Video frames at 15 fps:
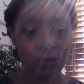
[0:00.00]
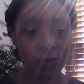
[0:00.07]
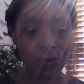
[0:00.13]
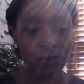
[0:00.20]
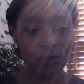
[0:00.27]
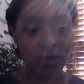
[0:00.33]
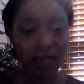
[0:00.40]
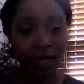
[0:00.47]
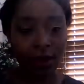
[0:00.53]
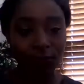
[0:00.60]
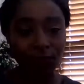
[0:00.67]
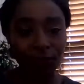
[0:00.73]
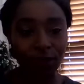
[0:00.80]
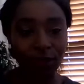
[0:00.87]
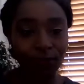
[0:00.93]
to move the
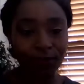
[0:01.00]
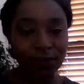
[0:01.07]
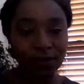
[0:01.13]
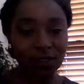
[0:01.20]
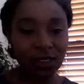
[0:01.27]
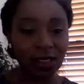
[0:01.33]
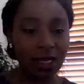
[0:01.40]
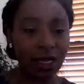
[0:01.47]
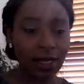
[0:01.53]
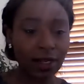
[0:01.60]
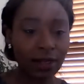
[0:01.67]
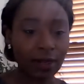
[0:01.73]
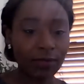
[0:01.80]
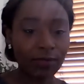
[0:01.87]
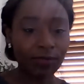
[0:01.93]
camera
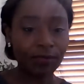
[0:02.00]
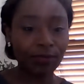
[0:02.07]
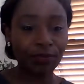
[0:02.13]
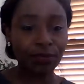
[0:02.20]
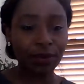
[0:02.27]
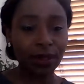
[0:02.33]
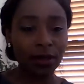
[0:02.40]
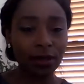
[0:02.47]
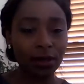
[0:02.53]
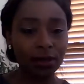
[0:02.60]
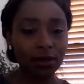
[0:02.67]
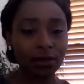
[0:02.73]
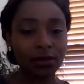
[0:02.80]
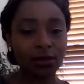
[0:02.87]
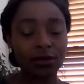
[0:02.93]
slightly a bit,